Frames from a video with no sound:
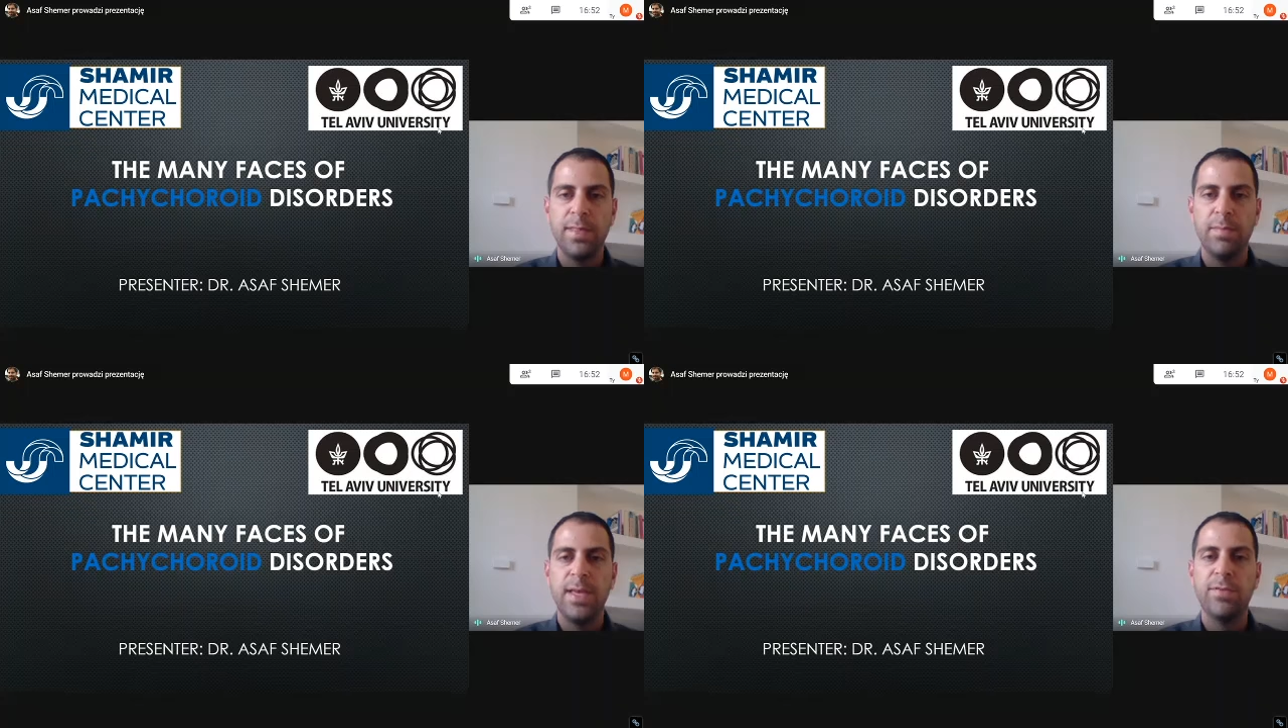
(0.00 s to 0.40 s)

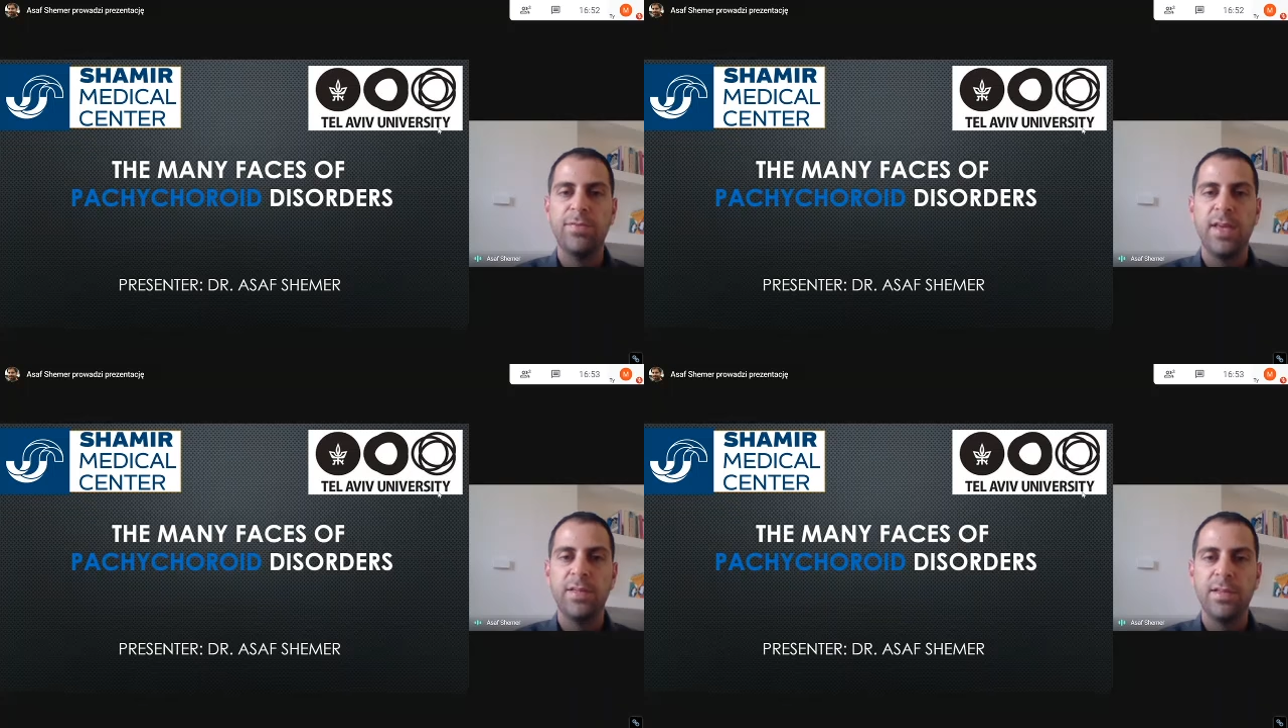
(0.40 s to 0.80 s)
the many
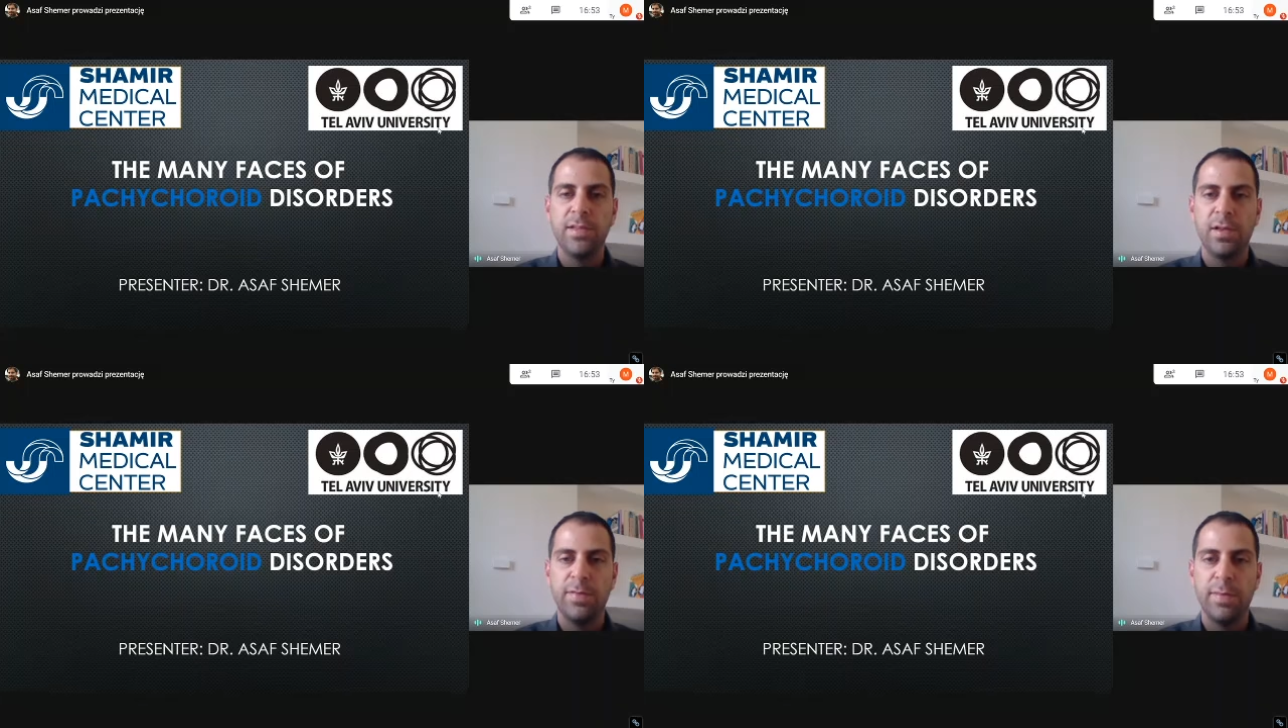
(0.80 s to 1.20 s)
phases
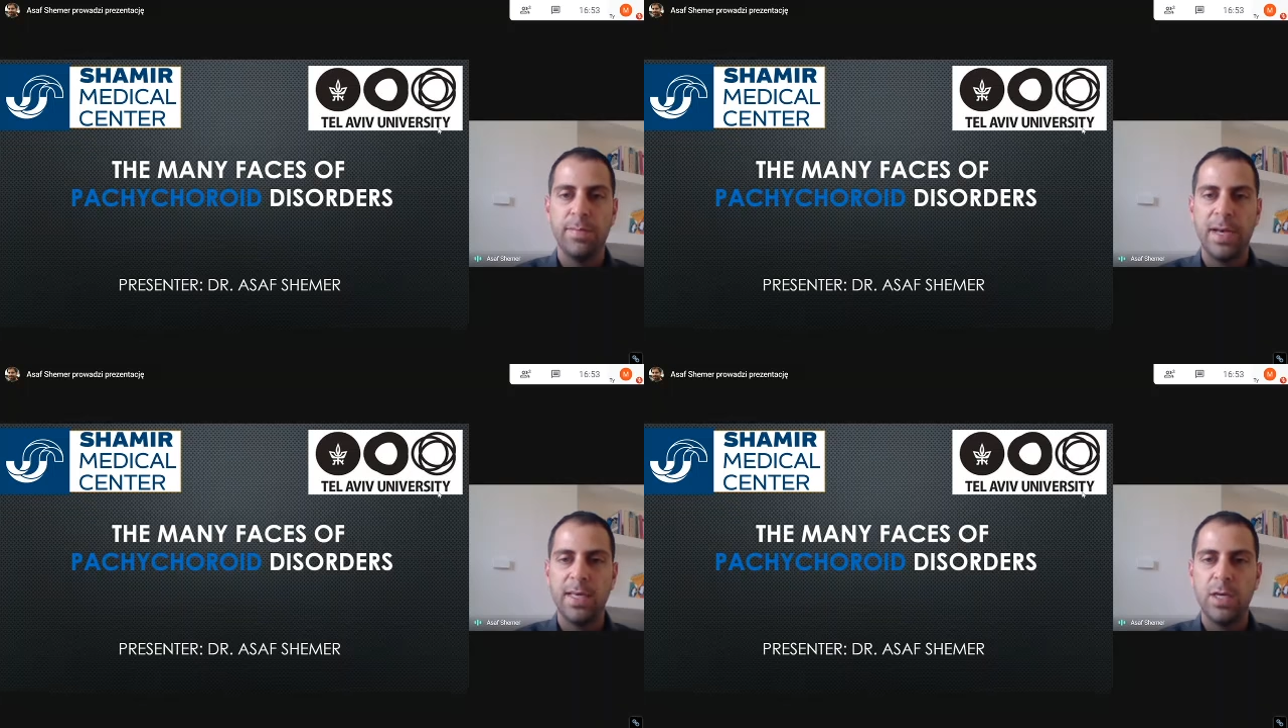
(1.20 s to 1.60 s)
of the
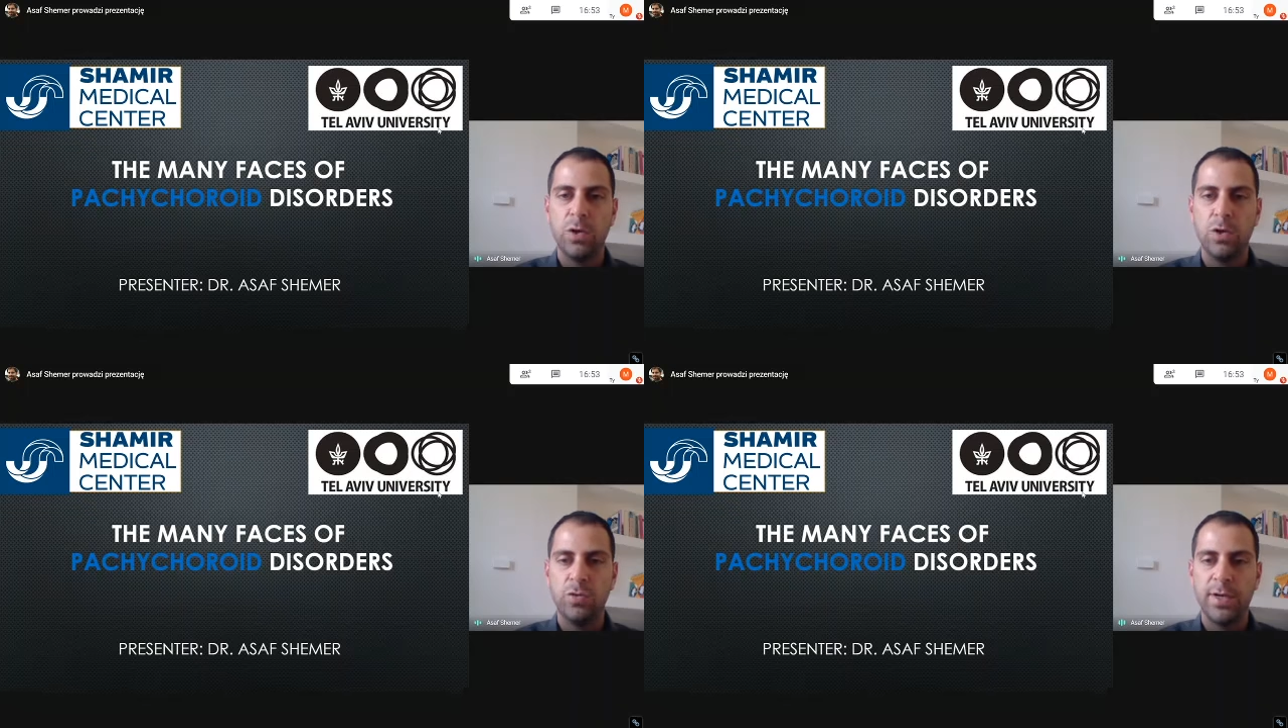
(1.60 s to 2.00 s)

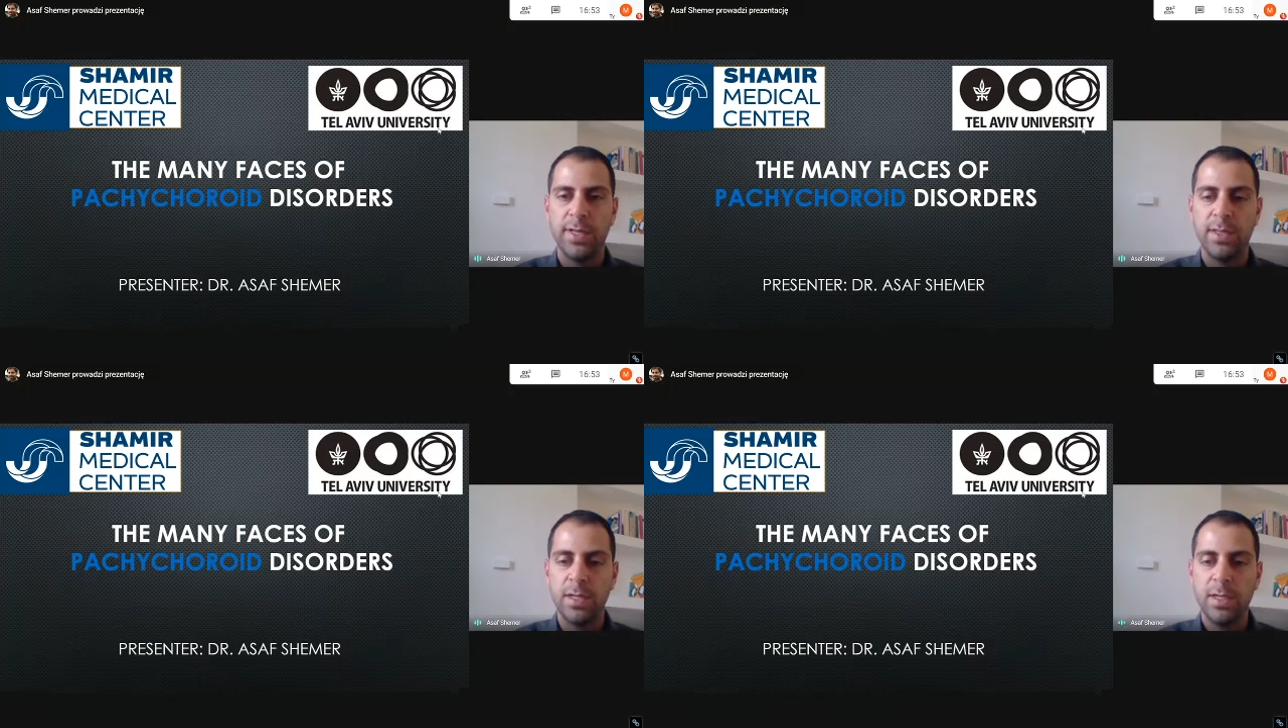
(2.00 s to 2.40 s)

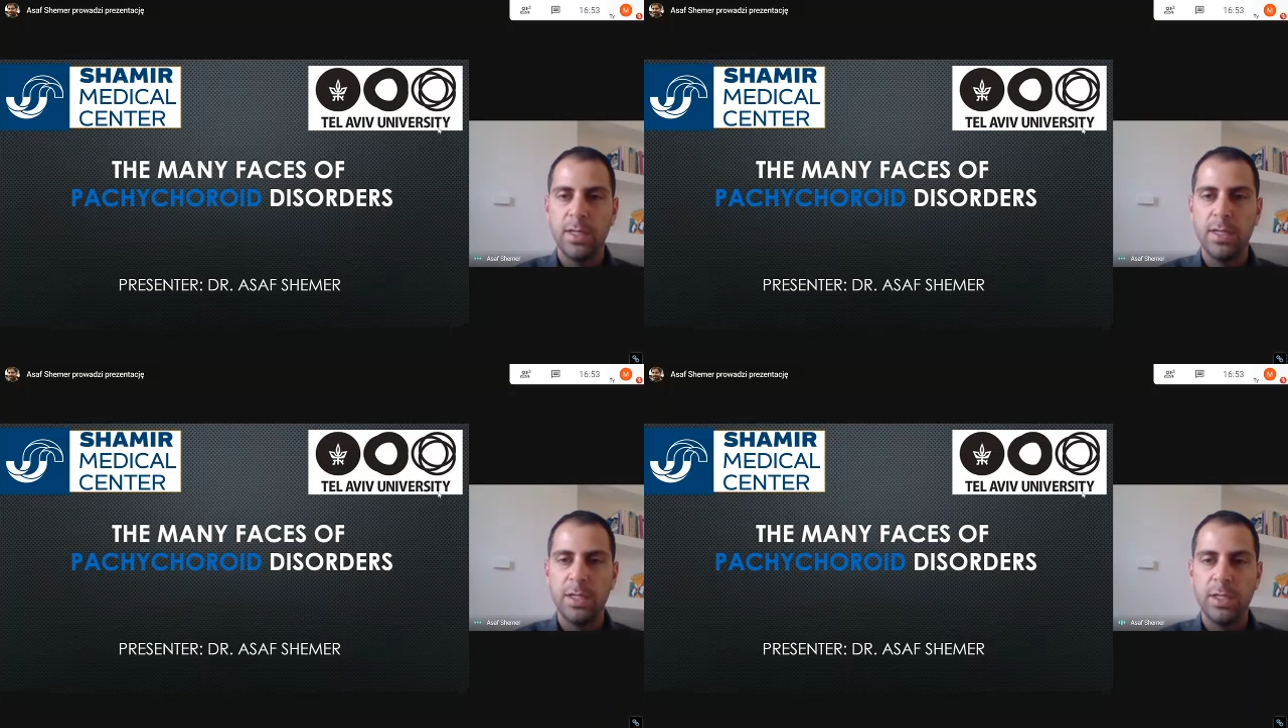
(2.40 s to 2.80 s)
Pachychoroid
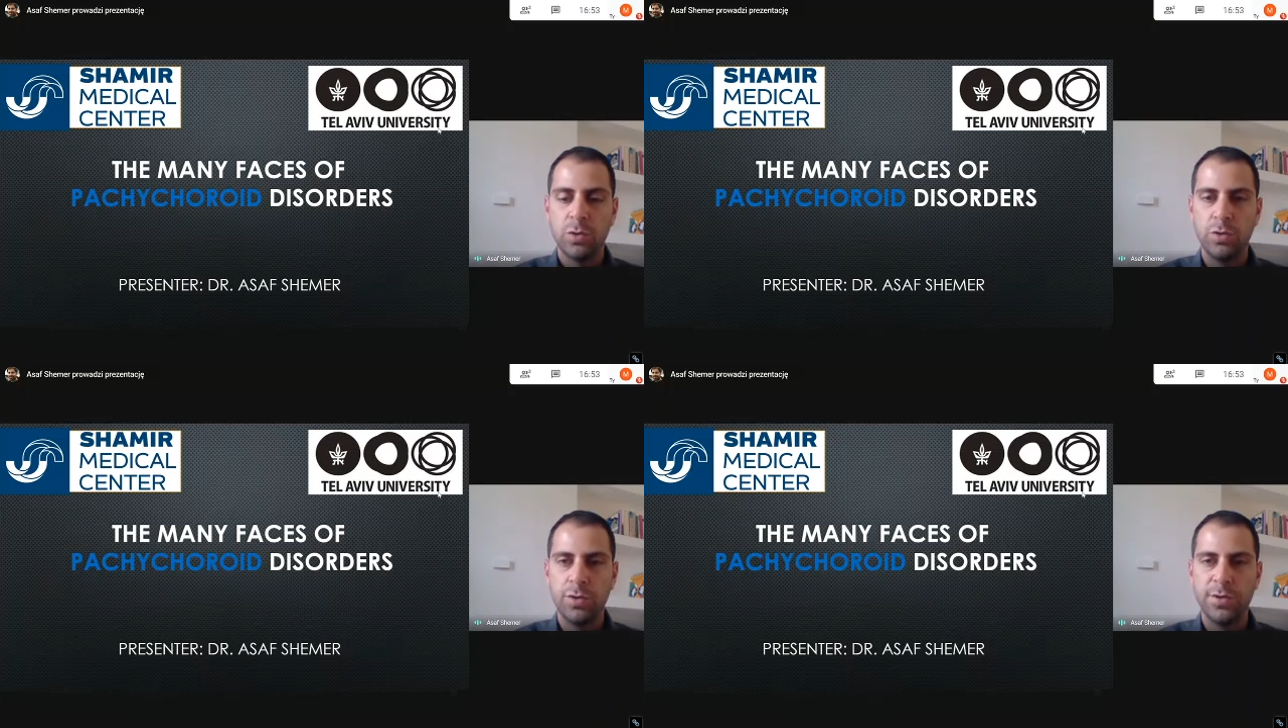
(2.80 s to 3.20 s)

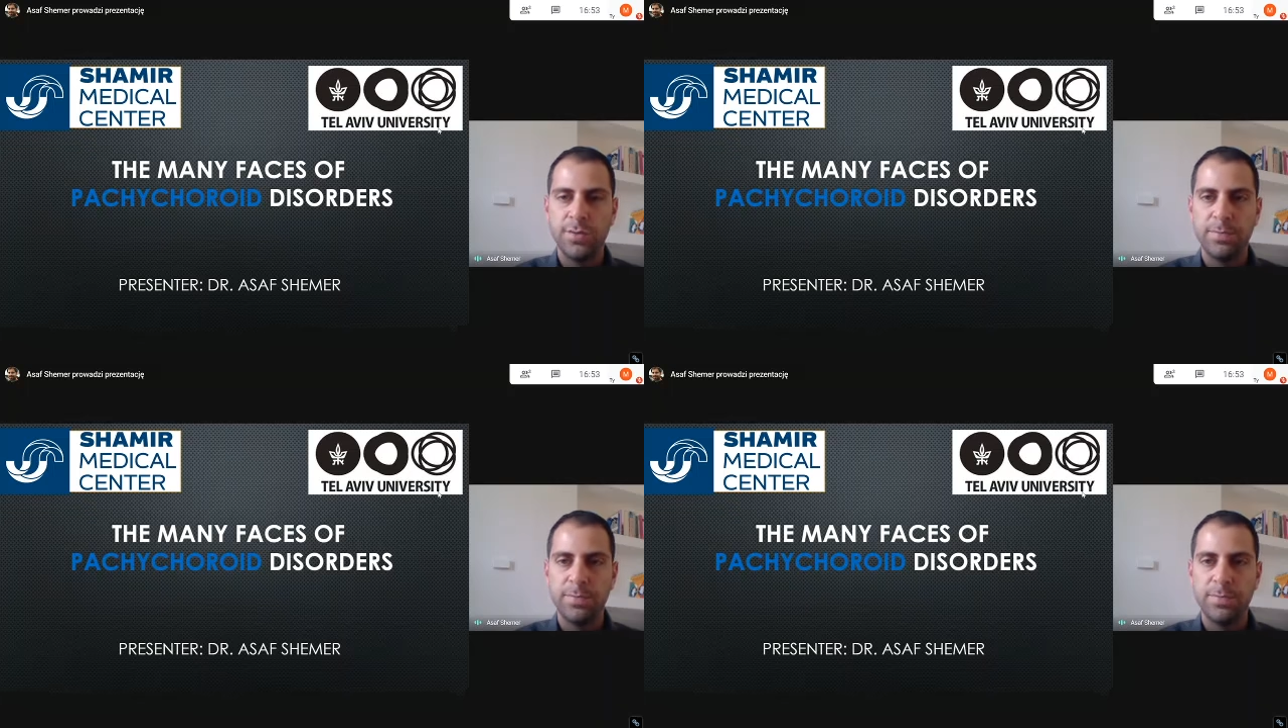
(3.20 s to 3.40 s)
disorder.